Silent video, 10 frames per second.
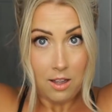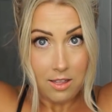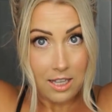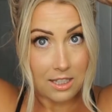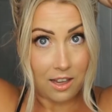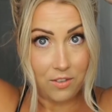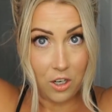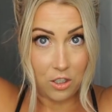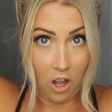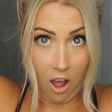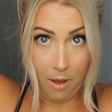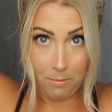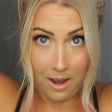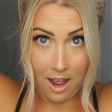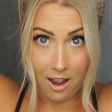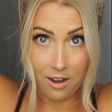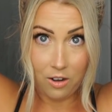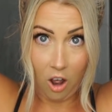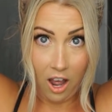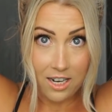This gives your top
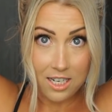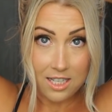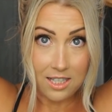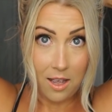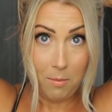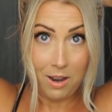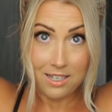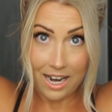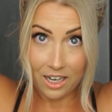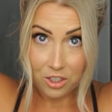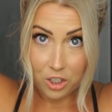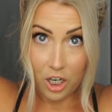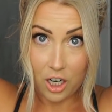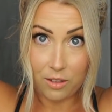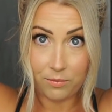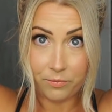knot some texture.